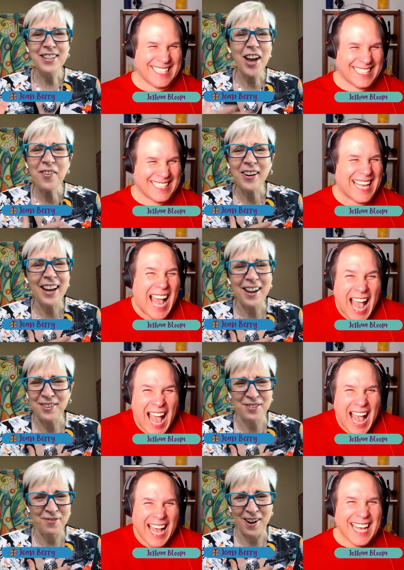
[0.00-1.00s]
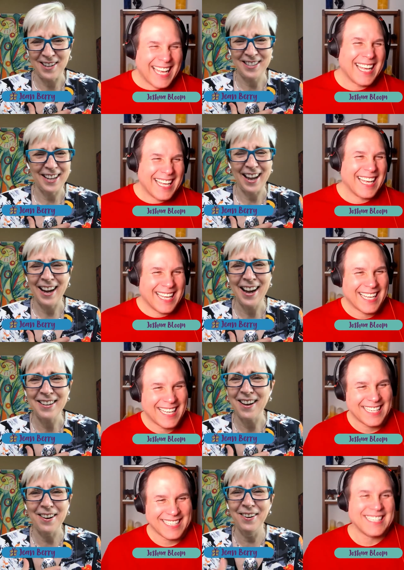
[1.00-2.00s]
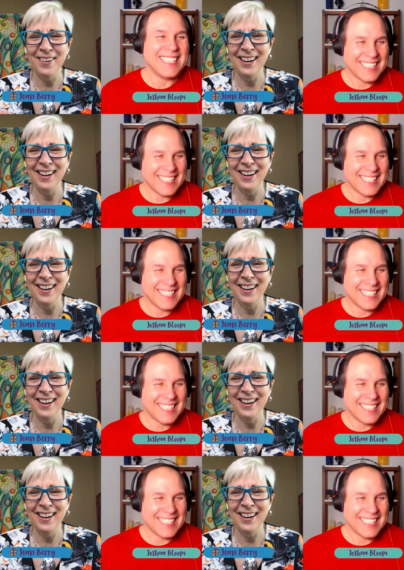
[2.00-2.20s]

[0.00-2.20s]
Speaker 1: no one else wants that. I know.